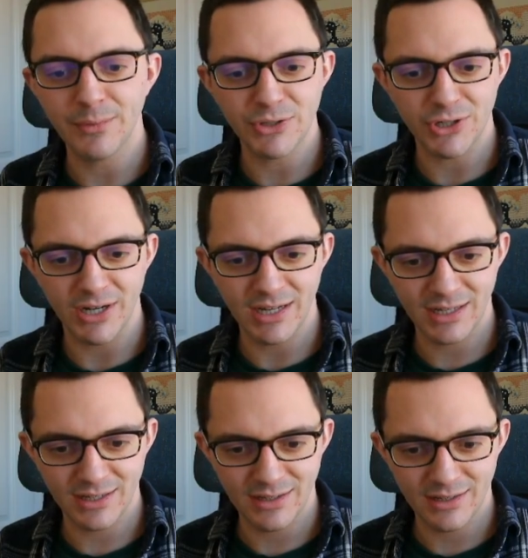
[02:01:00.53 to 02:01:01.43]
we're trying.
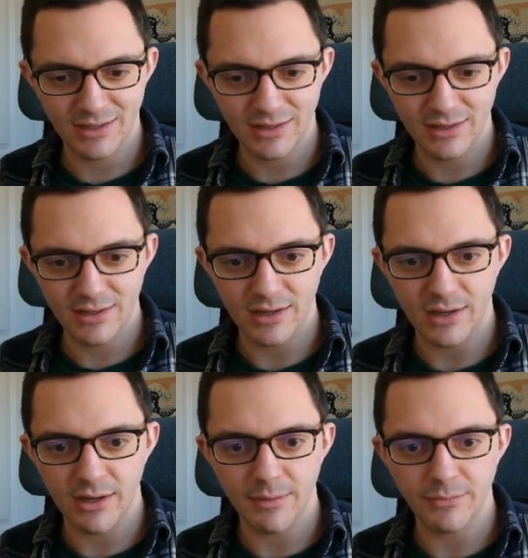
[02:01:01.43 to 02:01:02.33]

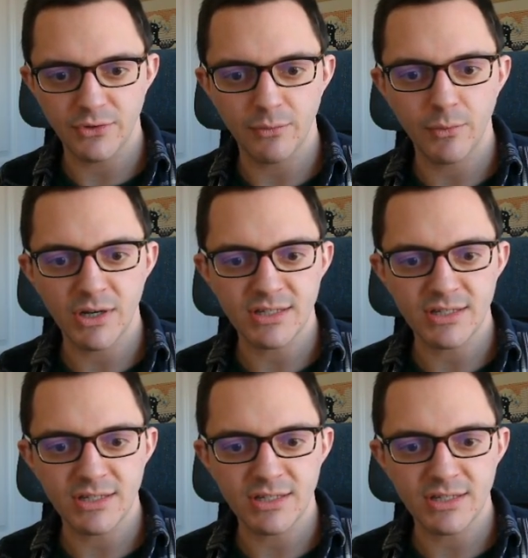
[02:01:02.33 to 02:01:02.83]
So why's